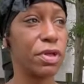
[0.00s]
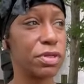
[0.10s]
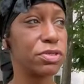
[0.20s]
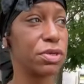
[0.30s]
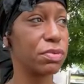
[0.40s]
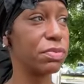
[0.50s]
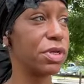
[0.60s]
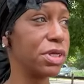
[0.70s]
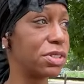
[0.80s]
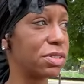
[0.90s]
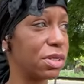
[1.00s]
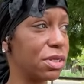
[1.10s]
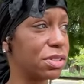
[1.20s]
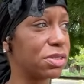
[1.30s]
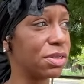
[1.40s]
So it's
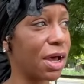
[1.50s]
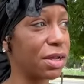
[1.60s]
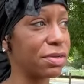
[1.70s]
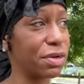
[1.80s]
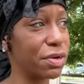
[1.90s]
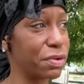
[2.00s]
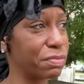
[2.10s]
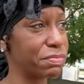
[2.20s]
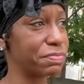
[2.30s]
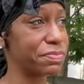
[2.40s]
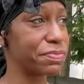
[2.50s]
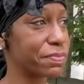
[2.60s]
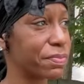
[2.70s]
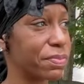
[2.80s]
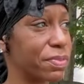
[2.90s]
not,
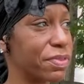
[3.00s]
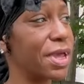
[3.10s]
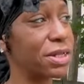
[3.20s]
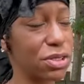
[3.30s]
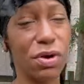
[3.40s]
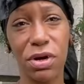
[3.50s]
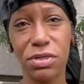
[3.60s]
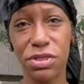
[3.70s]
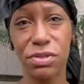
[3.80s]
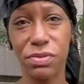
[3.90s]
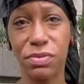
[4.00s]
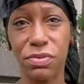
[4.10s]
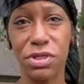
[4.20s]
that's hard too.